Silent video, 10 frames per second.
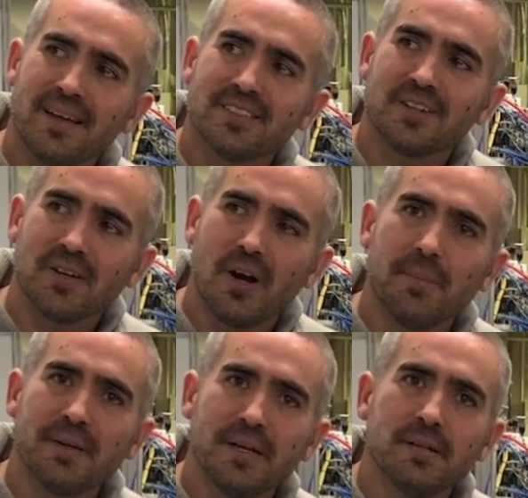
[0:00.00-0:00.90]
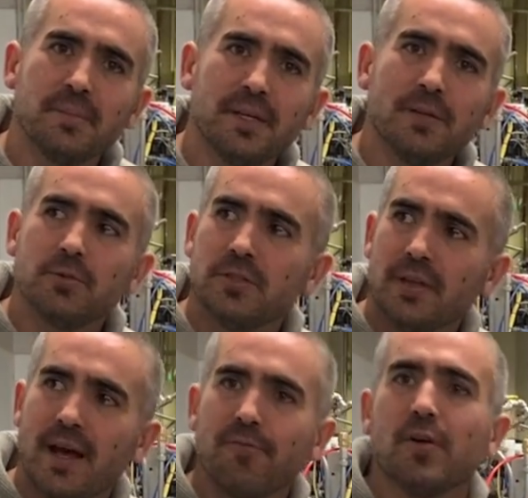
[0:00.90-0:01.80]
start carbonating the mead. We do
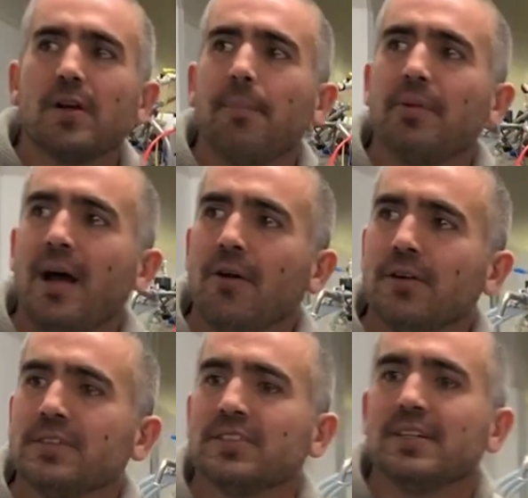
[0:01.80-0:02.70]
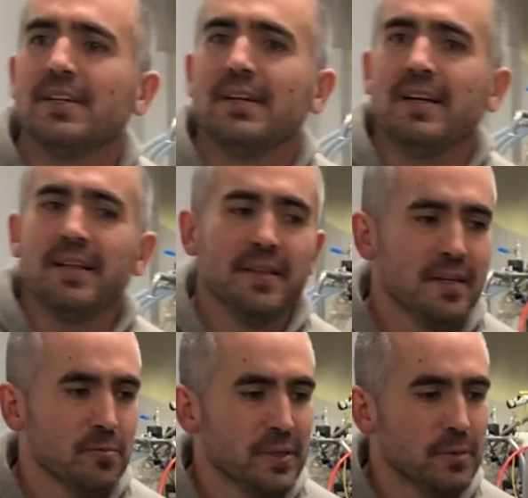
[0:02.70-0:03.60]
that for a couple hours. And
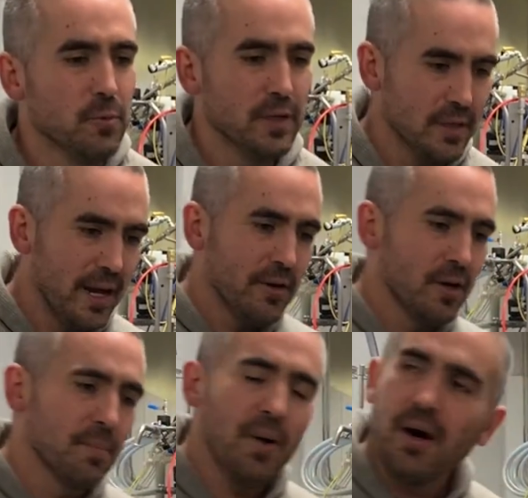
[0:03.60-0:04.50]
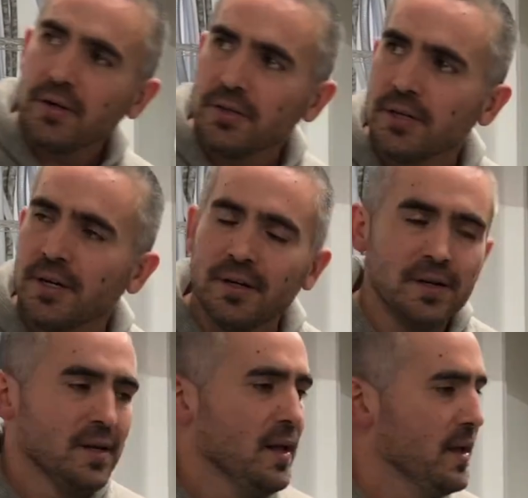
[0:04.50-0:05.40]
then we wheel out our bottler
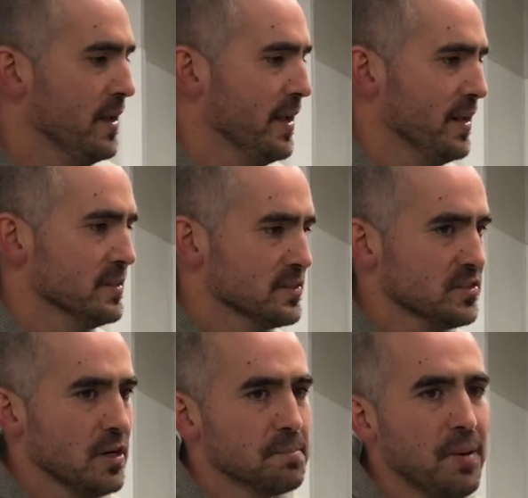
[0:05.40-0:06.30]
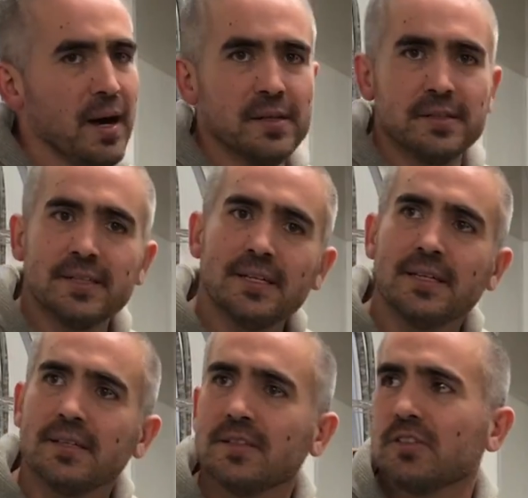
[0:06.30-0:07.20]
and start bottling it
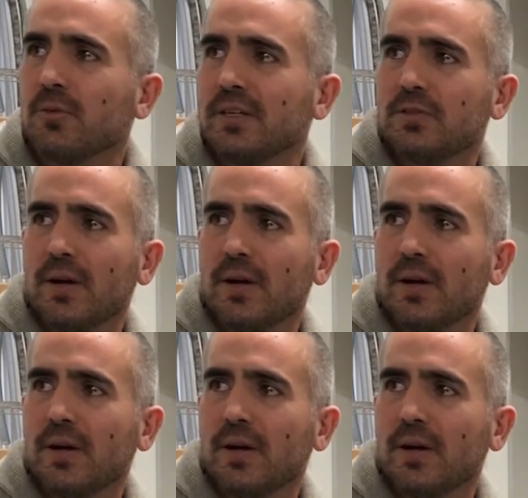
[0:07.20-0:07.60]
into 22-ounce